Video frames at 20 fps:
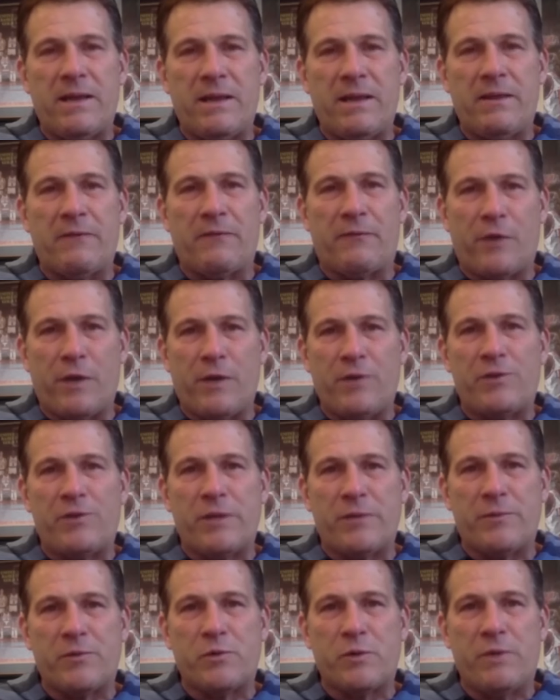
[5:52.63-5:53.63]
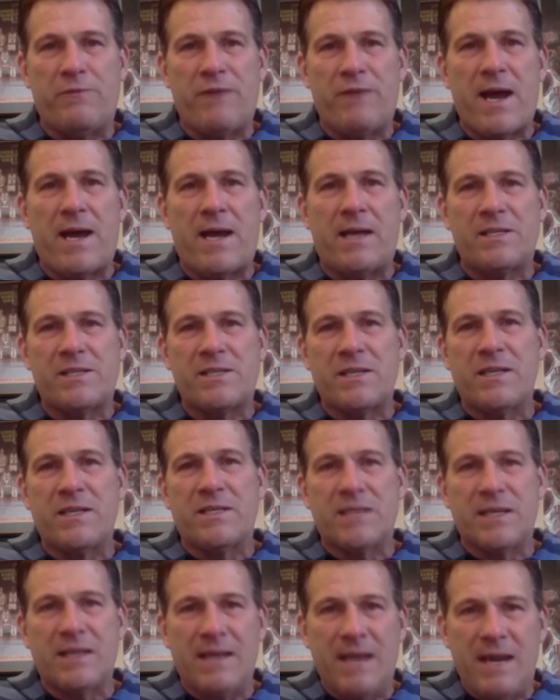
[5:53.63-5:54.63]
And then the friendships we've had
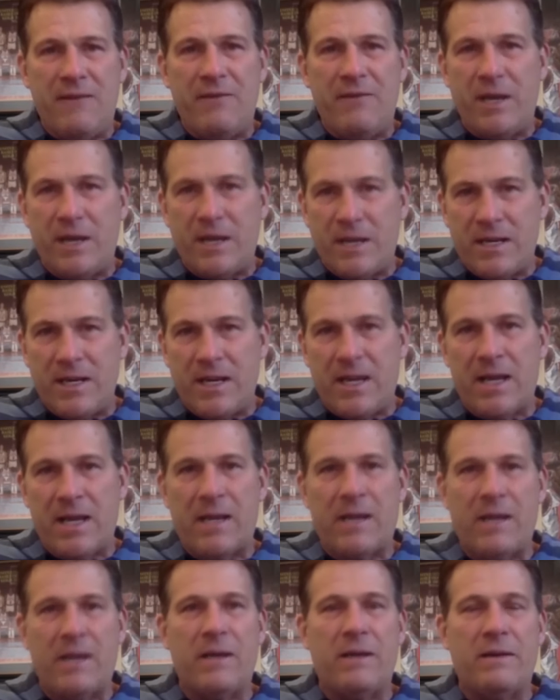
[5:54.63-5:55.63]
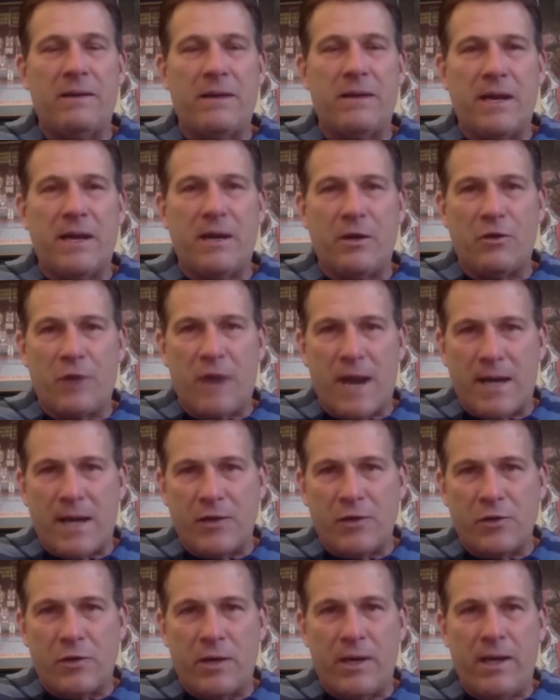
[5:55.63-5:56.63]
since leaving Indiana and
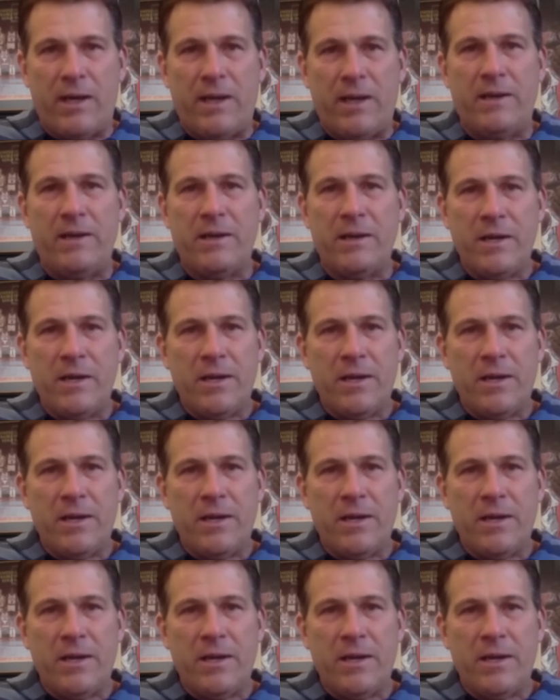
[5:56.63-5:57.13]
graduating,